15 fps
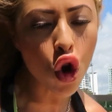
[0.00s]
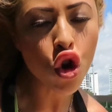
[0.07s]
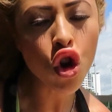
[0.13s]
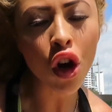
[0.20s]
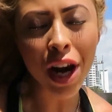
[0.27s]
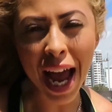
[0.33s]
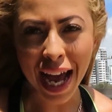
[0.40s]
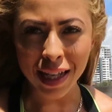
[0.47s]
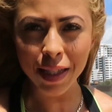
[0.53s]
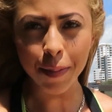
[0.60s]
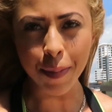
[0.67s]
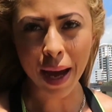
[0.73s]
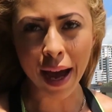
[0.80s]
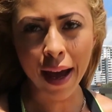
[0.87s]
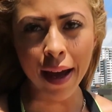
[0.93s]
Not as
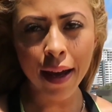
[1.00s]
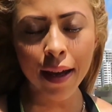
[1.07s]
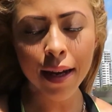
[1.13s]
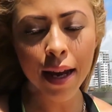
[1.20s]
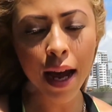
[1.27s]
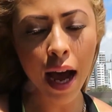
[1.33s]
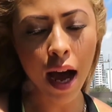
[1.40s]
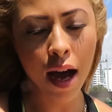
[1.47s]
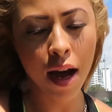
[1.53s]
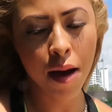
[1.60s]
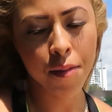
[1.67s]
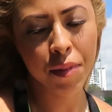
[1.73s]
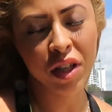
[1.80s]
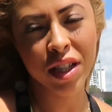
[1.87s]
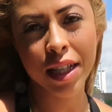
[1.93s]
bad,
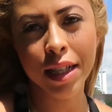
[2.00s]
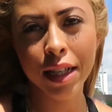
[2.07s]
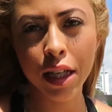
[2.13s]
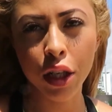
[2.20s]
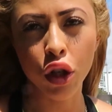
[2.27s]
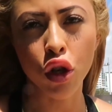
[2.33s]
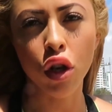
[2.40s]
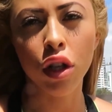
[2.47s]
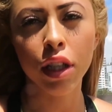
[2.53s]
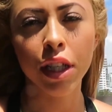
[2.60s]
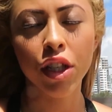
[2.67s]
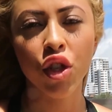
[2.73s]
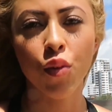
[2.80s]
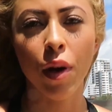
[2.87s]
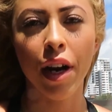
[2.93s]
because I did
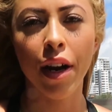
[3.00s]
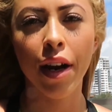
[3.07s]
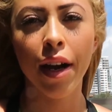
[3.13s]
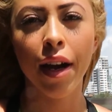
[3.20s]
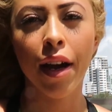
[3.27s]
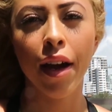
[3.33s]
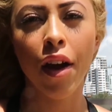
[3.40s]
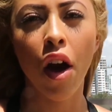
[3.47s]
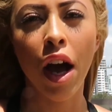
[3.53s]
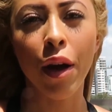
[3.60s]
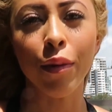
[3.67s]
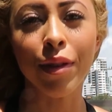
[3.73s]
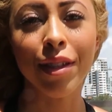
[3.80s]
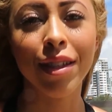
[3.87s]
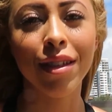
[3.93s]
acknowledge where I
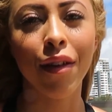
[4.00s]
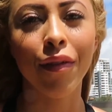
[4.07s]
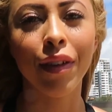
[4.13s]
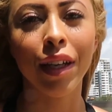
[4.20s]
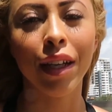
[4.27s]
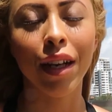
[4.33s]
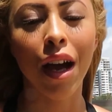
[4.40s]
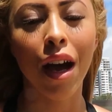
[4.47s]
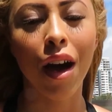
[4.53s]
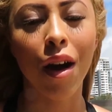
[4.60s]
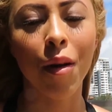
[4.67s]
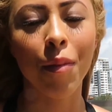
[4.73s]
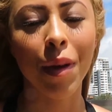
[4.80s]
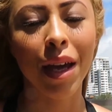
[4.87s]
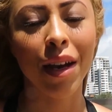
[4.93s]
was stuffing up,
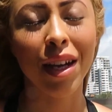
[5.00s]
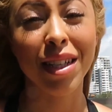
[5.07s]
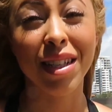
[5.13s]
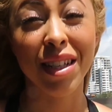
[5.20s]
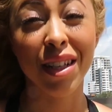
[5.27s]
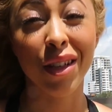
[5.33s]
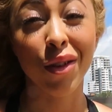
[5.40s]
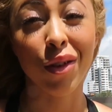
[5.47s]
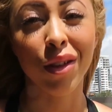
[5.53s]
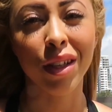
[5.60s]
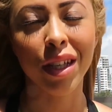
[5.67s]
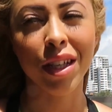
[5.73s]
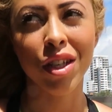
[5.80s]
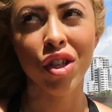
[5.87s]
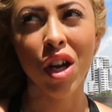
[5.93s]
and I did
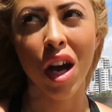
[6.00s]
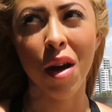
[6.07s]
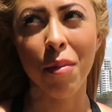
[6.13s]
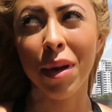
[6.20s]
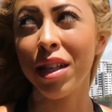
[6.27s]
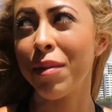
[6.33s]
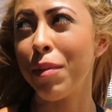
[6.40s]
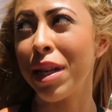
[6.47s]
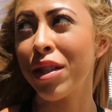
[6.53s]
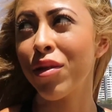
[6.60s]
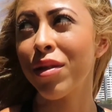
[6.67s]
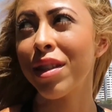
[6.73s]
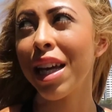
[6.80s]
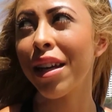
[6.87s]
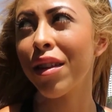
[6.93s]
acknowledge my mental
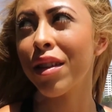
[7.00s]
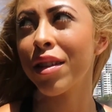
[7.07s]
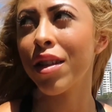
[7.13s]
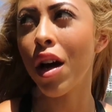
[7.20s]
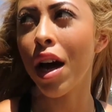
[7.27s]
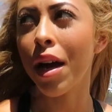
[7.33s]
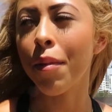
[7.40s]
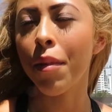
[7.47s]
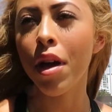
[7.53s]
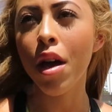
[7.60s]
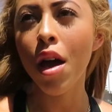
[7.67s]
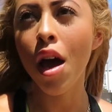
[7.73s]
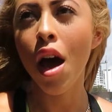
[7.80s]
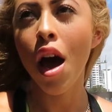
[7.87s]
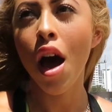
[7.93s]
state at the time.
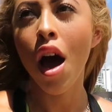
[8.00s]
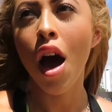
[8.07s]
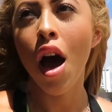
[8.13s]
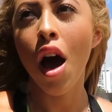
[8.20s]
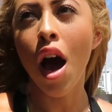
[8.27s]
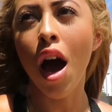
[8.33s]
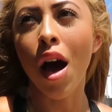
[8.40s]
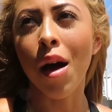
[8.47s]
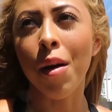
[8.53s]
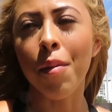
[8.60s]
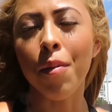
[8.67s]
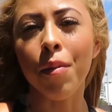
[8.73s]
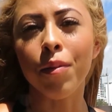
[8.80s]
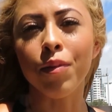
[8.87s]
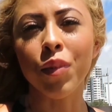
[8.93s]

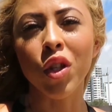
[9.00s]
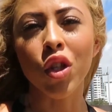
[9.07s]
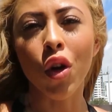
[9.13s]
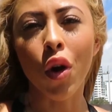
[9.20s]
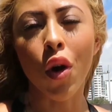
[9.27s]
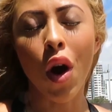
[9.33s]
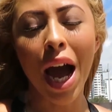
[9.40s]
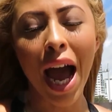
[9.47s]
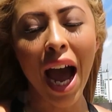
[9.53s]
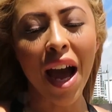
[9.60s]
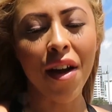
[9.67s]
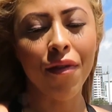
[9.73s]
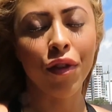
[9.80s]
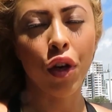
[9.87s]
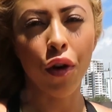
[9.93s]
So I
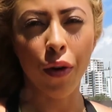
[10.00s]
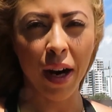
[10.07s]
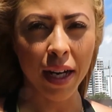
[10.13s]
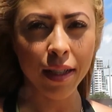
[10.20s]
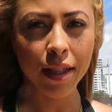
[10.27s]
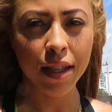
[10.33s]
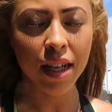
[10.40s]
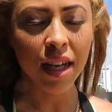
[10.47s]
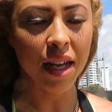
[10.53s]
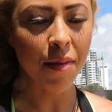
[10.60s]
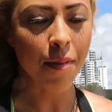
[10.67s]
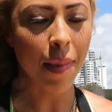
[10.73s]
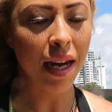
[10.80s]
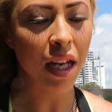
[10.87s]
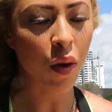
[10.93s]
have corrected it in
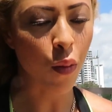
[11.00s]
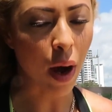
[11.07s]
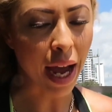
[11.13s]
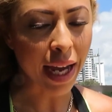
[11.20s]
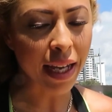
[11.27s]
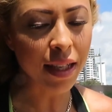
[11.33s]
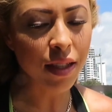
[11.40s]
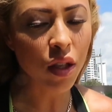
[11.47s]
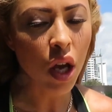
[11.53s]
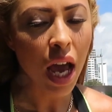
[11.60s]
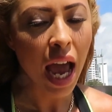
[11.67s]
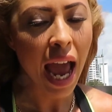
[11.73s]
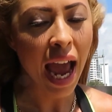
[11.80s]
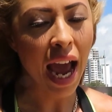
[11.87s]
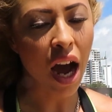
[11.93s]
many ways.
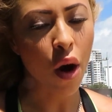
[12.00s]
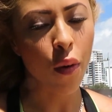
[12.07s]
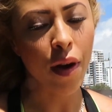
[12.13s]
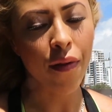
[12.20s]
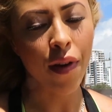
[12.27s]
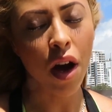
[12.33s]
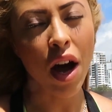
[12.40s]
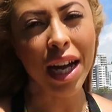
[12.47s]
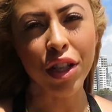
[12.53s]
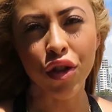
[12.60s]
However, I